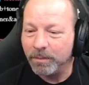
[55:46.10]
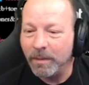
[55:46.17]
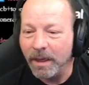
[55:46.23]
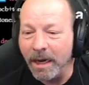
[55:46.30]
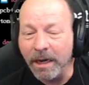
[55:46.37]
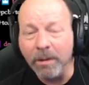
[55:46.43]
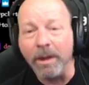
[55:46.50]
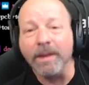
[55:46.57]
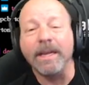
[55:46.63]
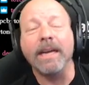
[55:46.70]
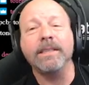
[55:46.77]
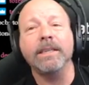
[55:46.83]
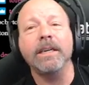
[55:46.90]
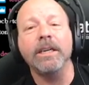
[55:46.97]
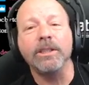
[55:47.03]
anyway,
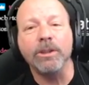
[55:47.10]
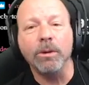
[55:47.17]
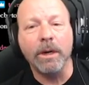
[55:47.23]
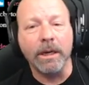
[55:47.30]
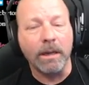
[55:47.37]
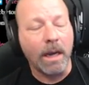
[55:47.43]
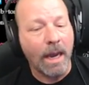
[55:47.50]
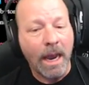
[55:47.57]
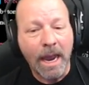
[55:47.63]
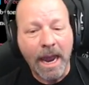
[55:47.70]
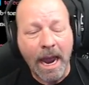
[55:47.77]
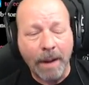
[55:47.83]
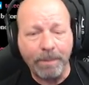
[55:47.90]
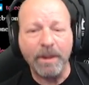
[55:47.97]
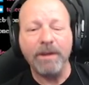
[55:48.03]
that's gonna do it.
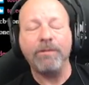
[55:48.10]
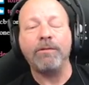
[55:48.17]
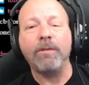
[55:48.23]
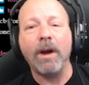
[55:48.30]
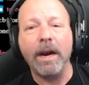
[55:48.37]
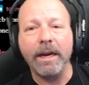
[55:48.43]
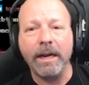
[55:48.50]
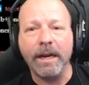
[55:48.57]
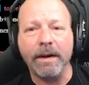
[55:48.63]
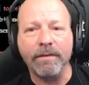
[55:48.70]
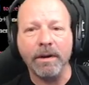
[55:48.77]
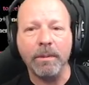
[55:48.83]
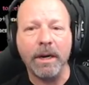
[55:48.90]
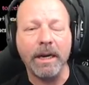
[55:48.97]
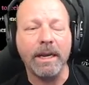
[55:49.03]
Happy Friday,
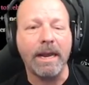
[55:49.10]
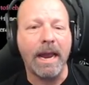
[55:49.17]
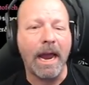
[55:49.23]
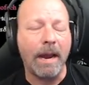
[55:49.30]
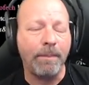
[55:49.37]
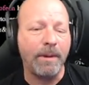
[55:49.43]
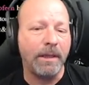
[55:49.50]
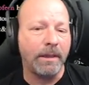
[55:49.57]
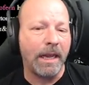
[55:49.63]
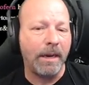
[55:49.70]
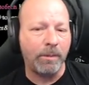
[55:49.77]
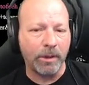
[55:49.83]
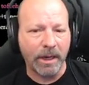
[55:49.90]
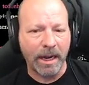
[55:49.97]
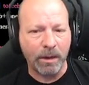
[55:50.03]
everybody! Happy
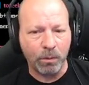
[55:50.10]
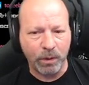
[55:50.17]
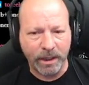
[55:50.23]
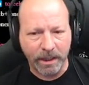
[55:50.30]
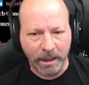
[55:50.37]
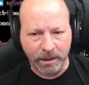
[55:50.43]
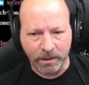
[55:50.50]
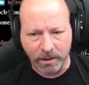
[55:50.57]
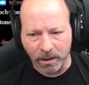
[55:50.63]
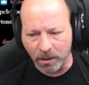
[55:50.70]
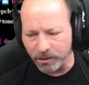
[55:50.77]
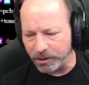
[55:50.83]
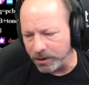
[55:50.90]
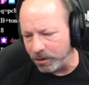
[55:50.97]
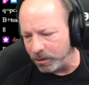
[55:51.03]
Labor Day weekend to
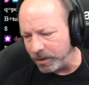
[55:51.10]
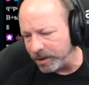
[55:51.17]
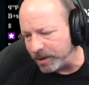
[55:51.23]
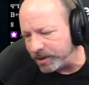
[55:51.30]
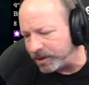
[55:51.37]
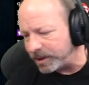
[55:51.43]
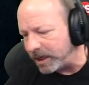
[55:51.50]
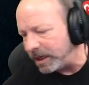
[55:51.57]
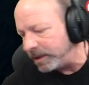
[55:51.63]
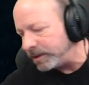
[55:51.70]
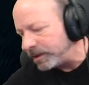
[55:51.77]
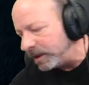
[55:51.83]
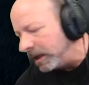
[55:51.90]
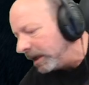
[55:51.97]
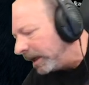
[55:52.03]
those of you in the
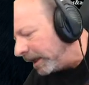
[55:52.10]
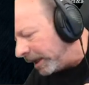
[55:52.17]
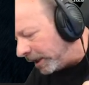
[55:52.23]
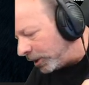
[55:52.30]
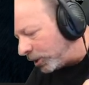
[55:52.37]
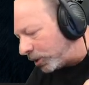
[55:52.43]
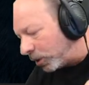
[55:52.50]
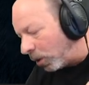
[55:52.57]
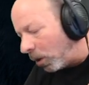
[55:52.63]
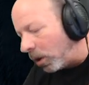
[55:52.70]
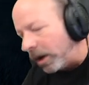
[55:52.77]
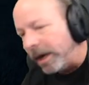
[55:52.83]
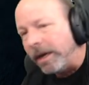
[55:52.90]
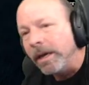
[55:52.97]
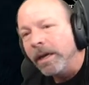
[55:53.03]
states.
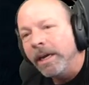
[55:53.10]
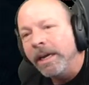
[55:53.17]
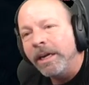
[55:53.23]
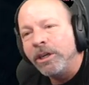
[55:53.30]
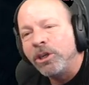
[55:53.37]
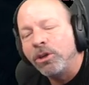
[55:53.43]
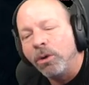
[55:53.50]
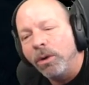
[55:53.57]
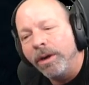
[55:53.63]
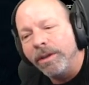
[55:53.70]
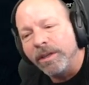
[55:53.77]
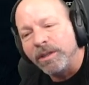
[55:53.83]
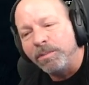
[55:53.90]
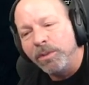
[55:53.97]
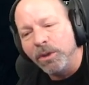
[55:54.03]
Enjoy, enjoy
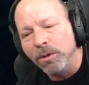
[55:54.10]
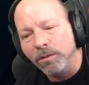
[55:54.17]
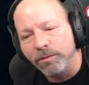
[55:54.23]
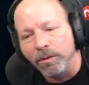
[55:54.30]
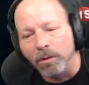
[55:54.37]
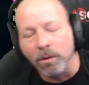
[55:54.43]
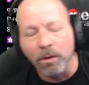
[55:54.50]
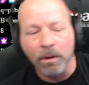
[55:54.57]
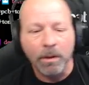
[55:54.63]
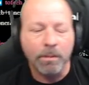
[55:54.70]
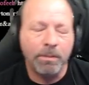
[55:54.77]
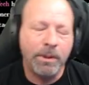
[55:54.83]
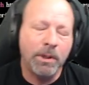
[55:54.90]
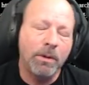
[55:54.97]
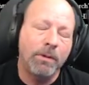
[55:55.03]
this beautiful
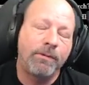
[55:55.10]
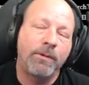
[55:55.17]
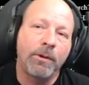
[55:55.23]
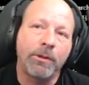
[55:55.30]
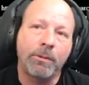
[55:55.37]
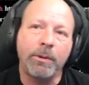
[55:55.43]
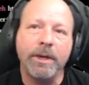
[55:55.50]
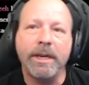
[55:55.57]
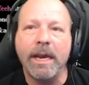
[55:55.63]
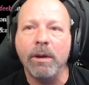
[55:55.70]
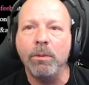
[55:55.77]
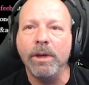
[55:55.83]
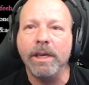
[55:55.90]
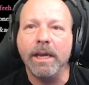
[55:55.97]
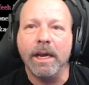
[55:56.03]
beautiful three day
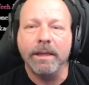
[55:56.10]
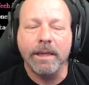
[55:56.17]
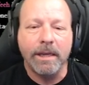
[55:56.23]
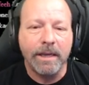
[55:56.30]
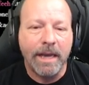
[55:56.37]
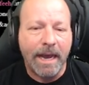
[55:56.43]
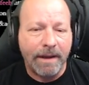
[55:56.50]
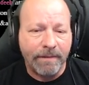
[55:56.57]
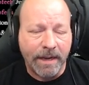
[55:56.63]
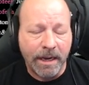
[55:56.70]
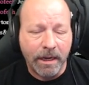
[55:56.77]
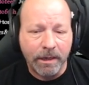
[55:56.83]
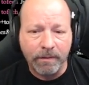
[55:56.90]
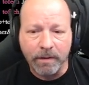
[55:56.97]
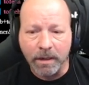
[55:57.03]
weekend that you have
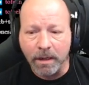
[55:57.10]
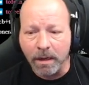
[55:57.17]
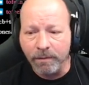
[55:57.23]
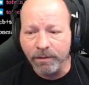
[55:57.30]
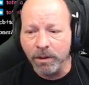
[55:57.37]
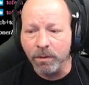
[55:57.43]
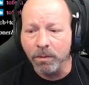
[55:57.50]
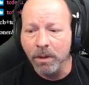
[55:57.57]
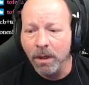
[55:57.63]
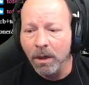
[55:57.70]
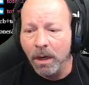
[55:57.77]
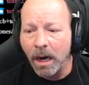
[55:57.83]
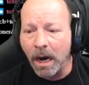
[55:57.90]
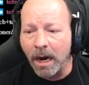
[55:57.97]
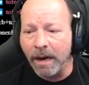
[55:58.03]
ahead of, of you.
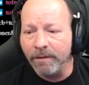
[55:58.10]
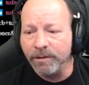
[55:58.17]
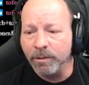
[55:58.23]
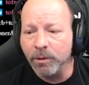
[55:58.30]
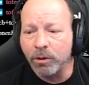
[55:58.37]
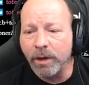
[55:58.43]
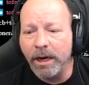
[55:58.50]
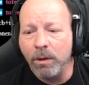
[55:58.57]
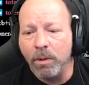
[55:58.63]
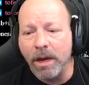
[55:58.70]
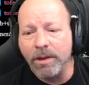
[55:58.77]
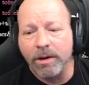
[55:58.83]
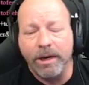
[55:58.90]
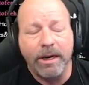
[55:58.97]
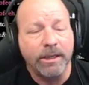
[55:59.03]
I have some great
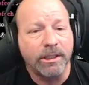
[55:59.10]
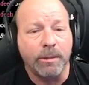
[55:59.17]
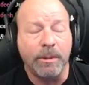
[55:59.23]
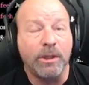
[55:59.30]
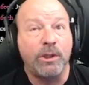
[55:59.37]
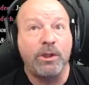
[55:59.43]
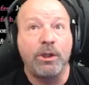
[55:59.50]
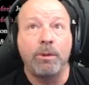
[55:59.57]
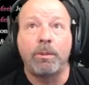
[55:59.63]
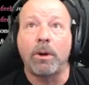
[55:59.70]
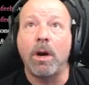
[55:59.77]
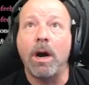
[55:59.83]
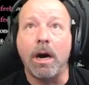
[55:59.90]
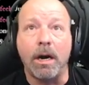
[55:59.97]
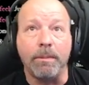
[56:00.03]
weather here. It's going to be super
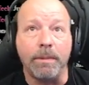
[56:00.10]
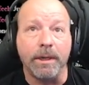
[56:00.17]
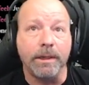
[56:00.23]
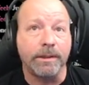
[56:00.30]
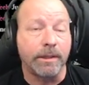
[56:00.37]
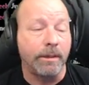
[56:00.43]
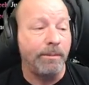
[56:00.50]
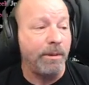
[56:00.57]
hot, but it's going to